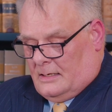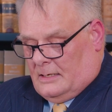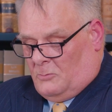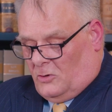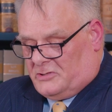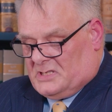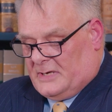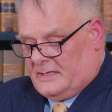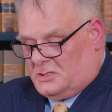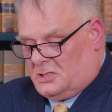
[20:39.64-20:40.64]
In one
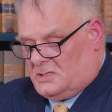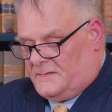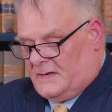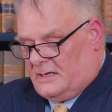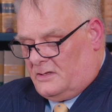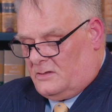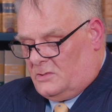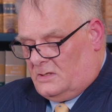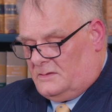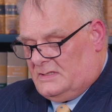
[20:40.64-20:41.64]
respect, the judge found that the
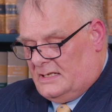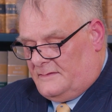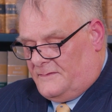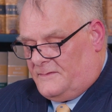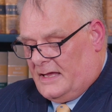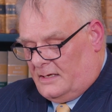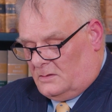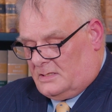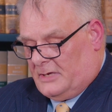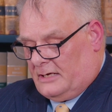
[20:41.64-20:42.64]
will did fail
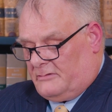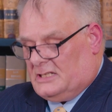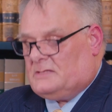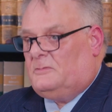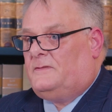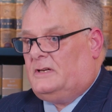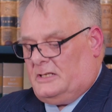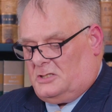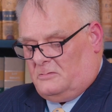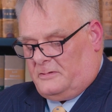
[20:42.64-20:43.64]
to make reasonable financial